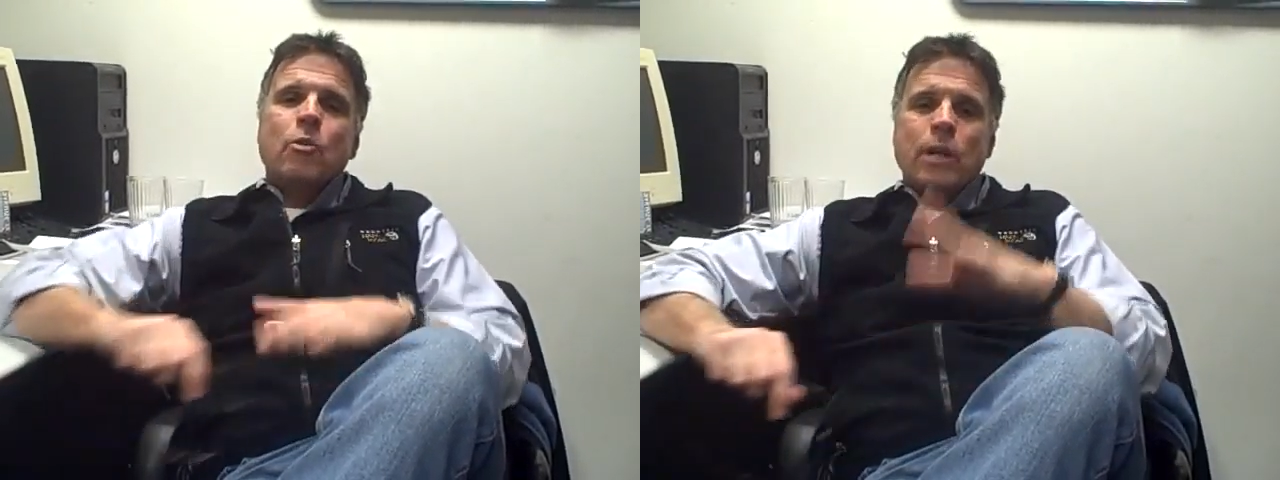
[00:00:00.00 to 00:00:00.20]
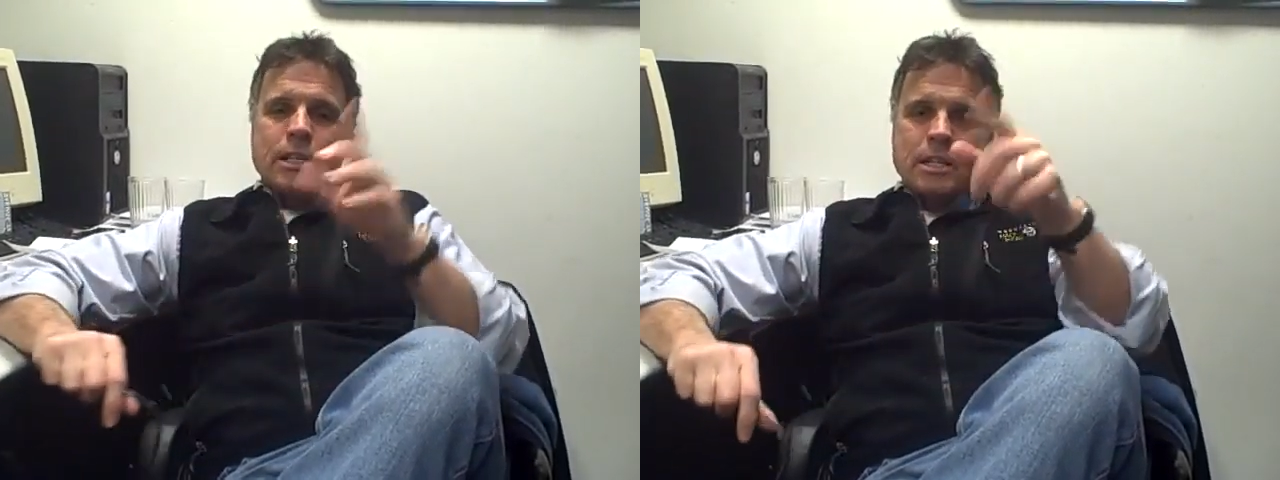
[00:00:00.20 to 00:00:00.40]

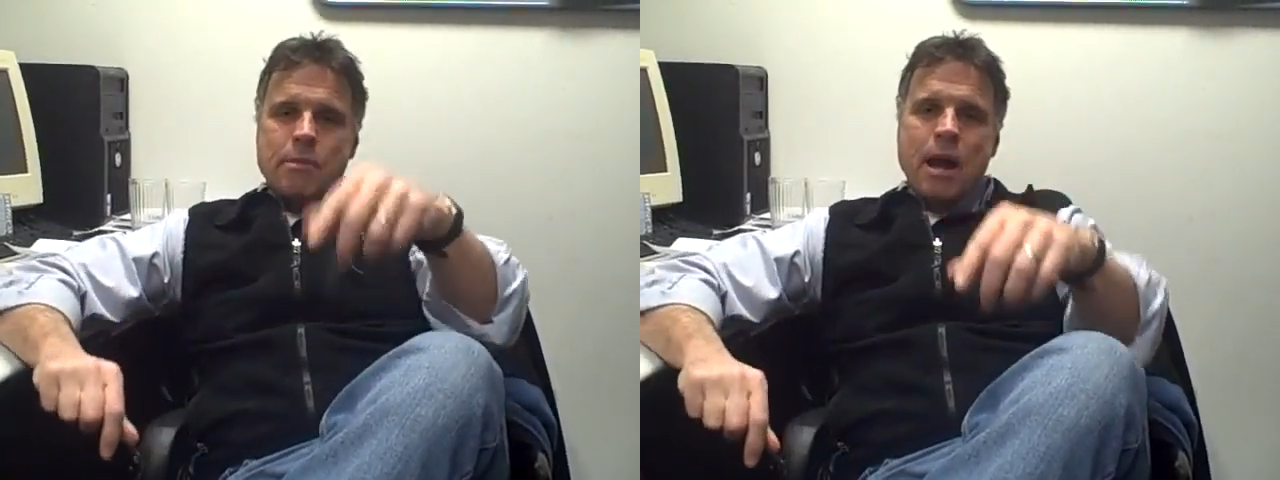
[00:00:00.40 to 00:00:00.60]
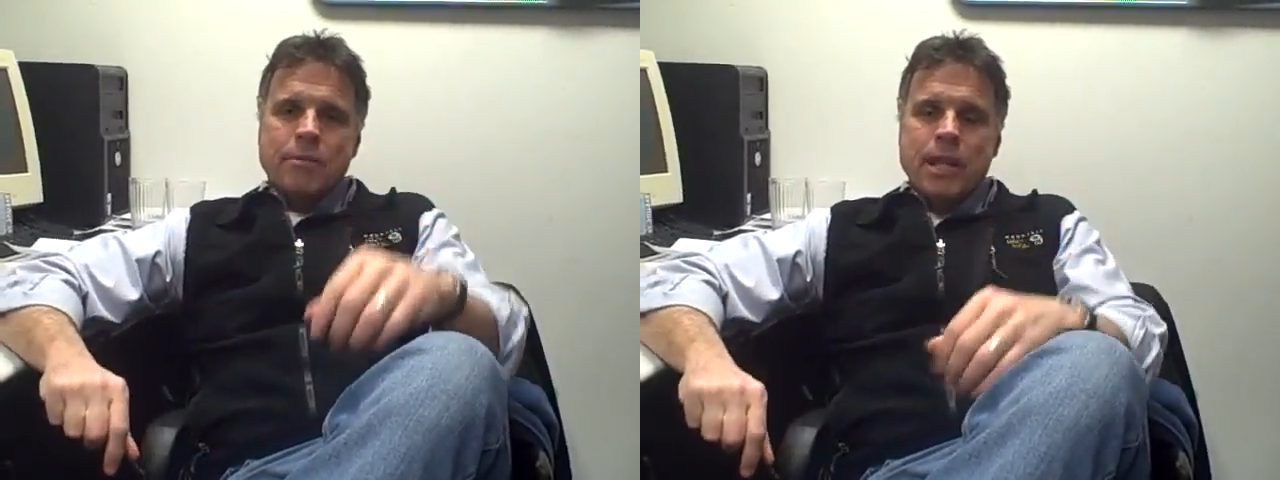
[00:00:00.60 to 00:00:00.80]
We'll get to
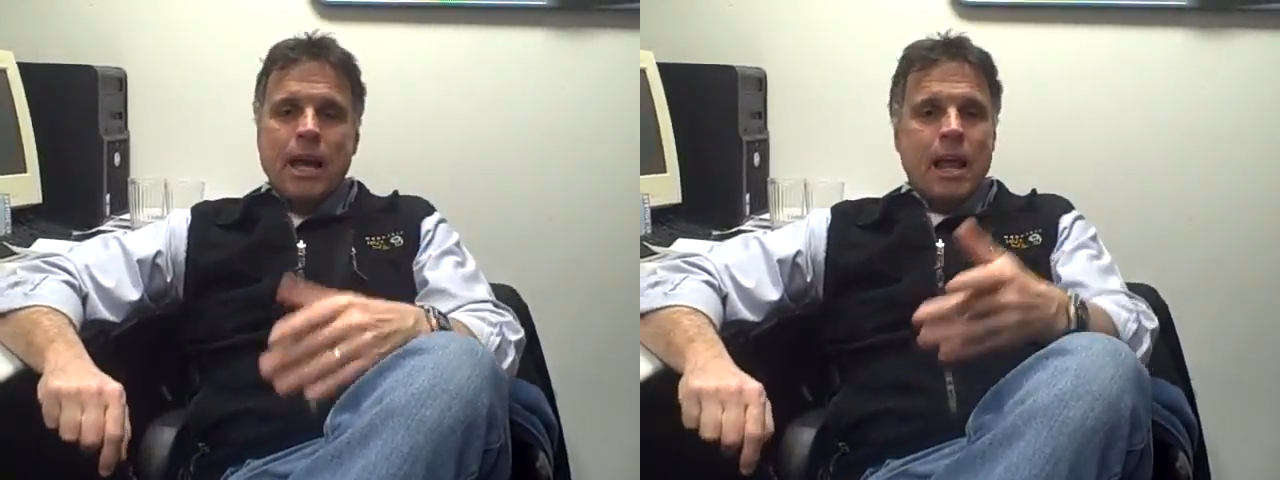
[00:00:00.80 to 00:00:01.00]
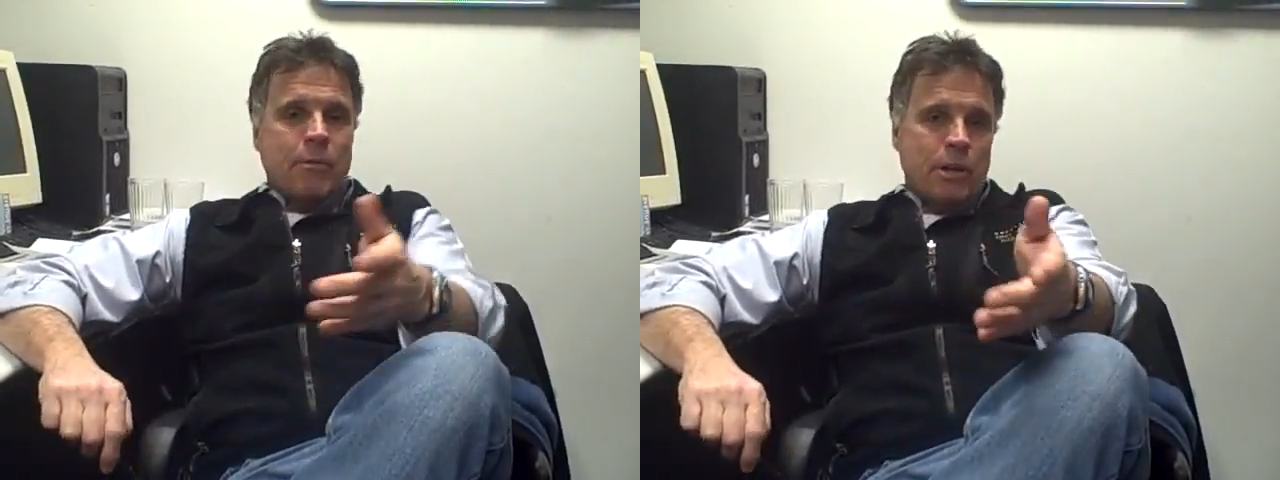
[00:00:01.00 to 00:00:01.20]
the bottom of
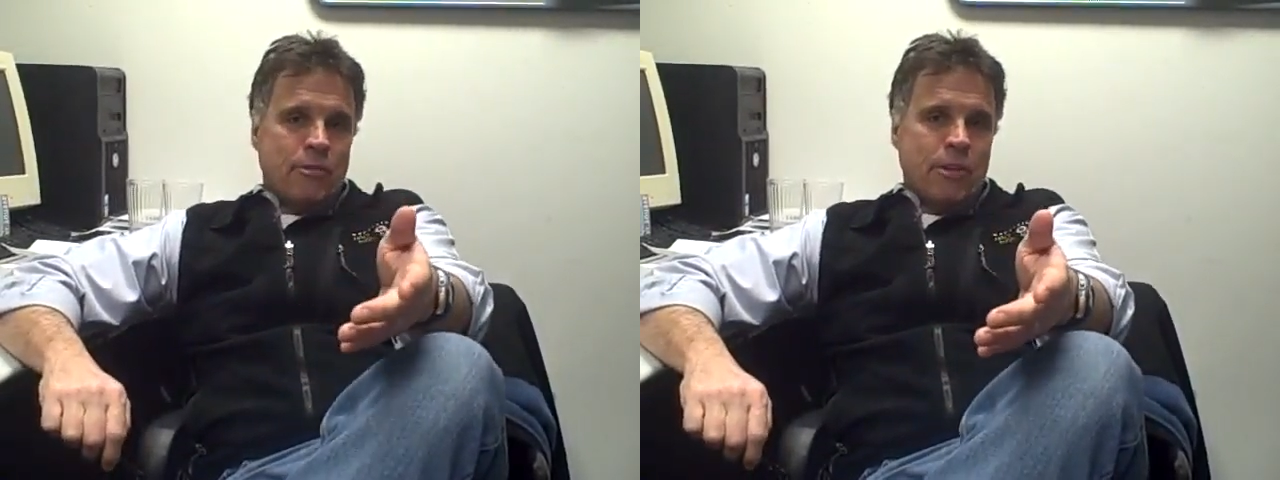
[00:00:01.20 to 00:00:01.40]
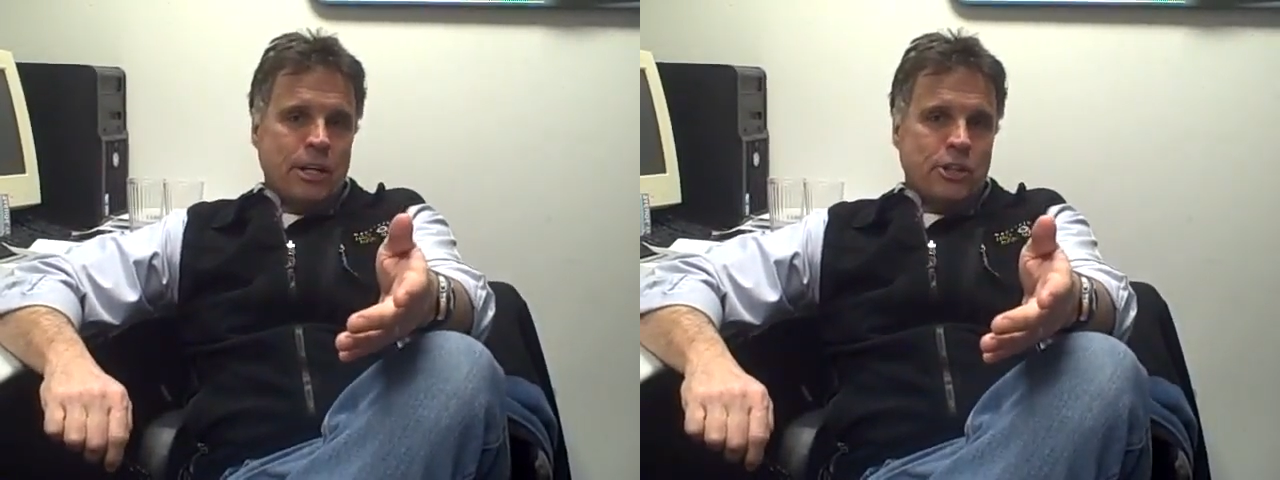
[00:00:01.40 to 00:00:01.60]
that, and we
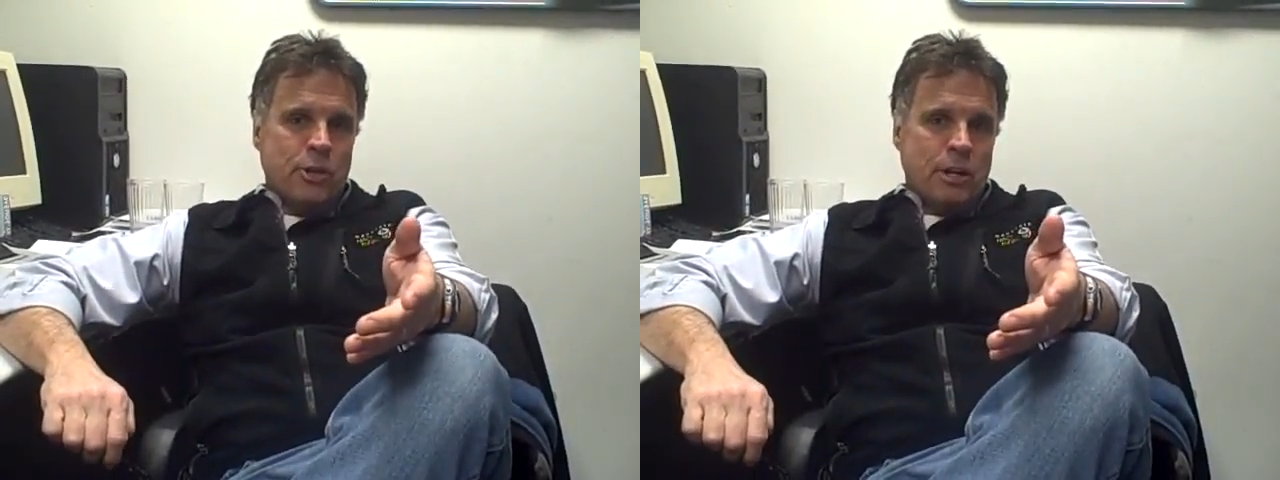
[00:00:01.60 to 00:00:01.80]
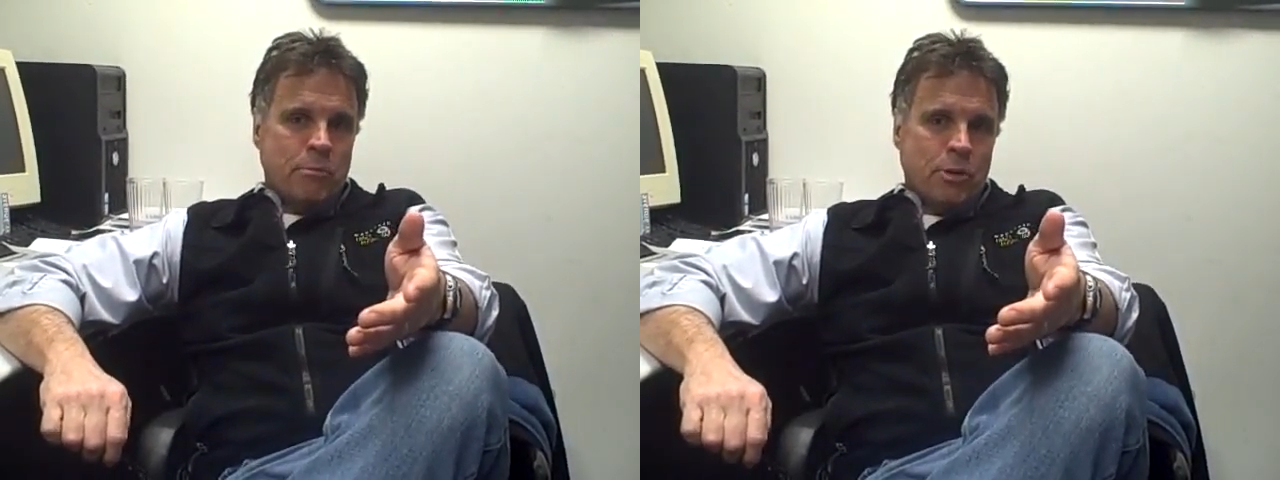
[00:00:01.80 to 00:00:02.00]
invite
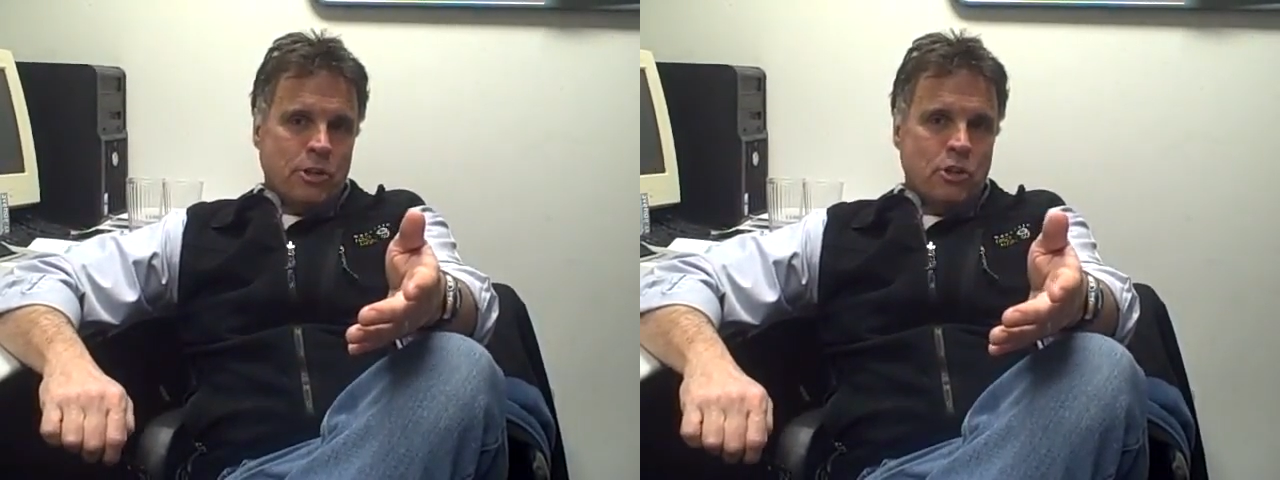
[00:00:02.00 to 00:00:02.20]
your input,